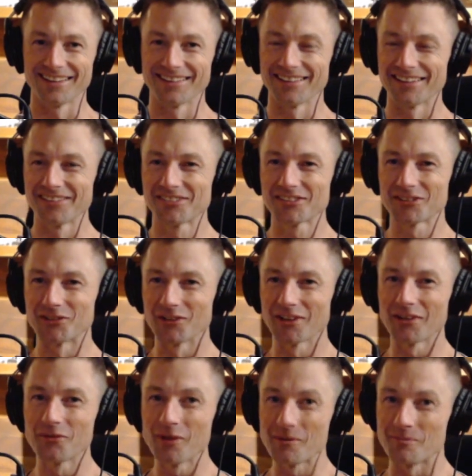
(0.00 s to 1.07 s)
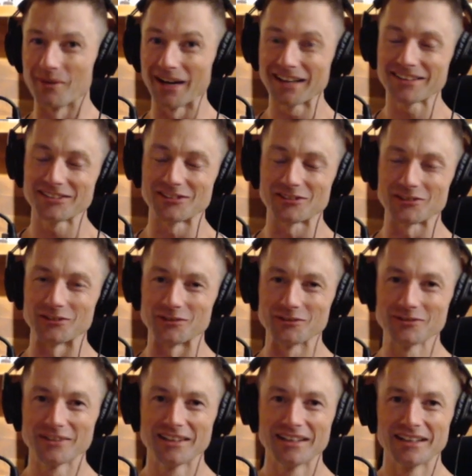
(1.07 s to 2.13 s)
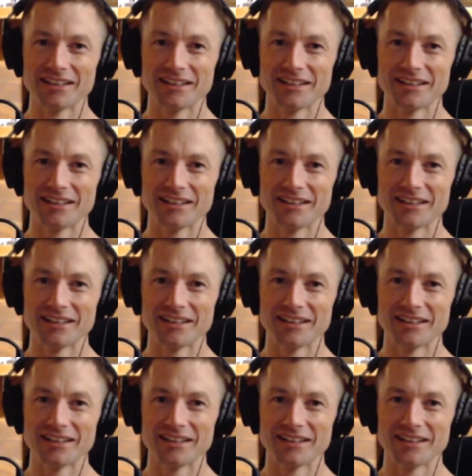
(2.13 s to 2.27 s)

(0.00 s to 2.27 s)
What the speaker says: I left school. I went back to school.